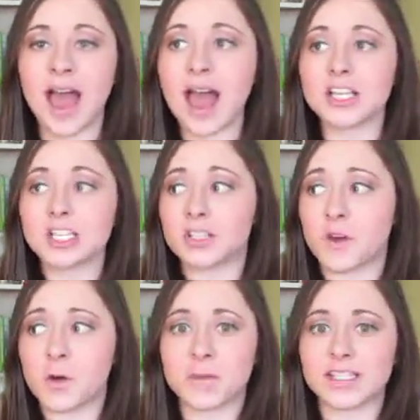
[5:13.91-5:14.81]
I just
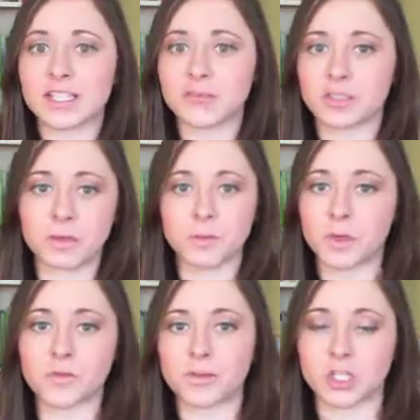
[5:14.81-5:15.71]
felt myself to be
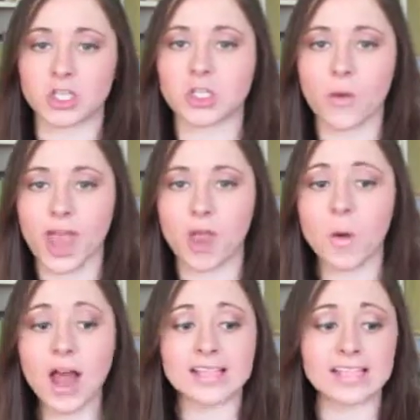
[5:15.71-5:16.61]
beautiful just the way I
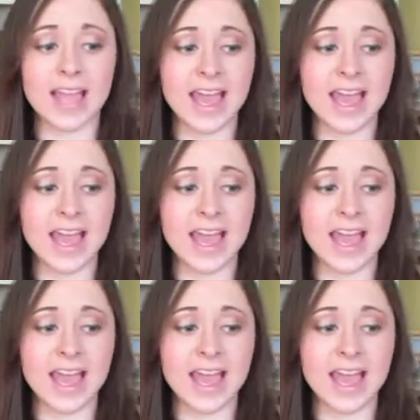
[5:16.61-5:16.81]
was.